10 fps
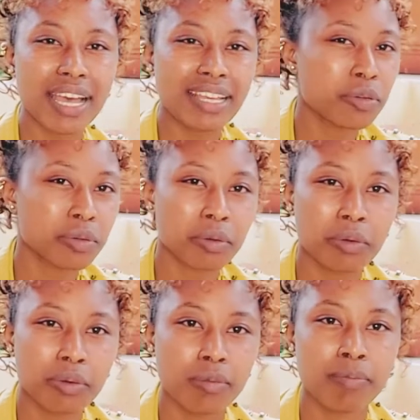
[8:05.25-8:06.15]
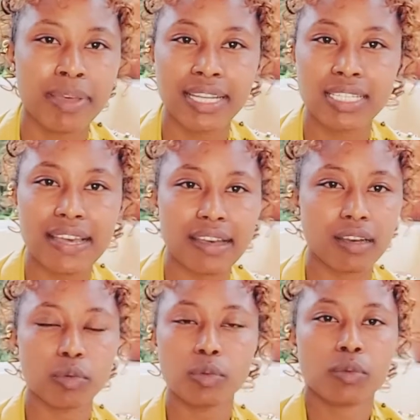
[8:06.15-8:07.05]
don't know,
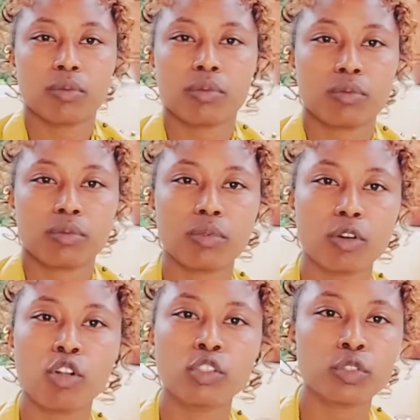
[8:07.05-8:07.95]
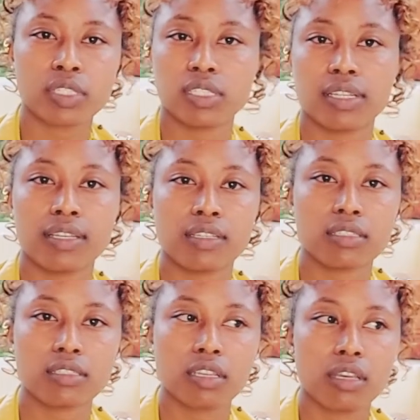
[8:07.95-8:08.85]
better, all those
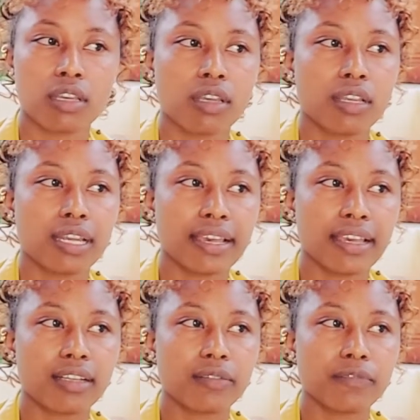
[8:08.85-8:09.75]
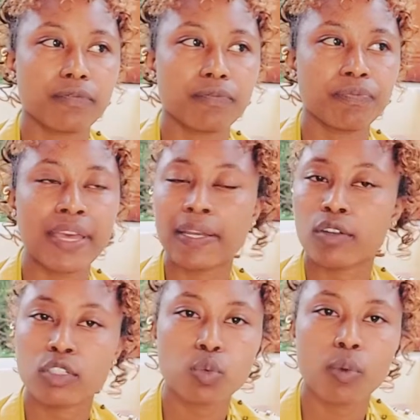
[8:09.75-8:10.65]
things, they're
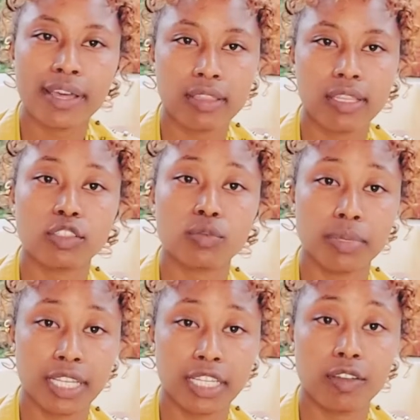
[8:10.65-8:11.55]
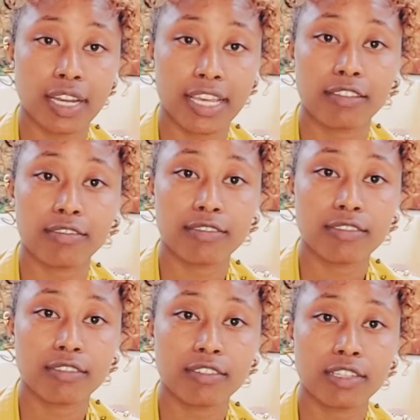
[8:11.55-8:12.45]
not worthy to be in your life.
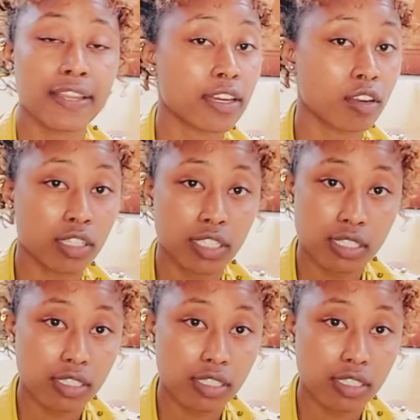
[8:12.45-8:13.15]
They're not.